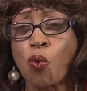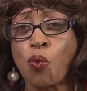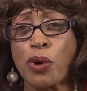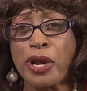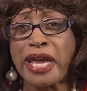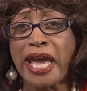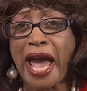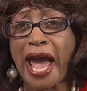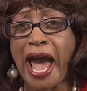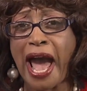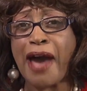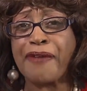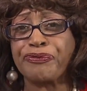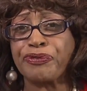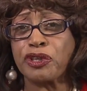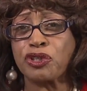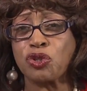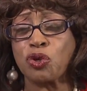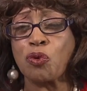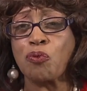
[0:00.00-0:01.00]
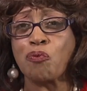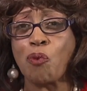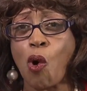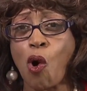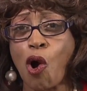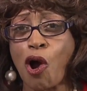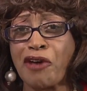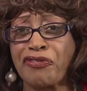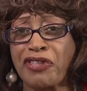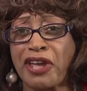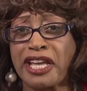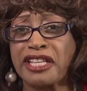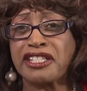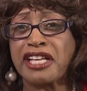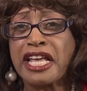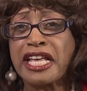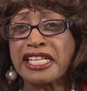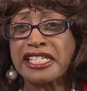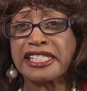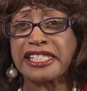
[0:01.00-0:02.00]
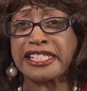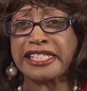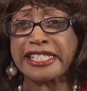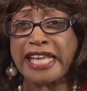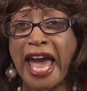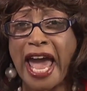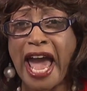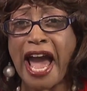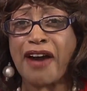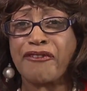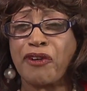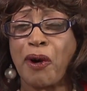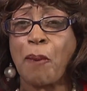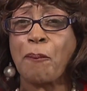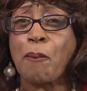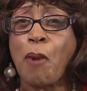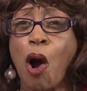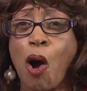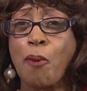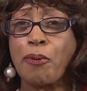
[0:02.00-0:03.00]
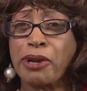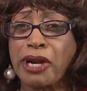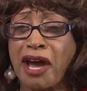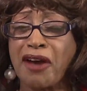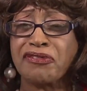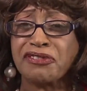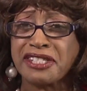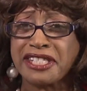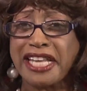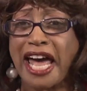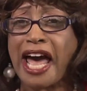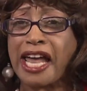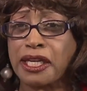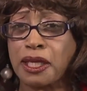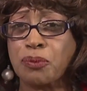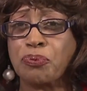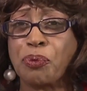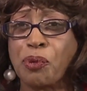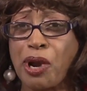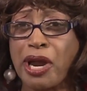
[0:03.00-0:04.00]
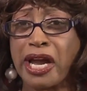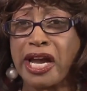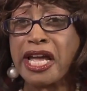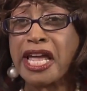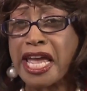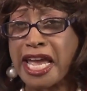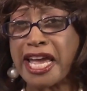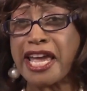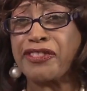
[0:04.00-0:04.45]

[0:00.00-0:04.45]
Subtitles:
We have to do more than have a moment of silent prayer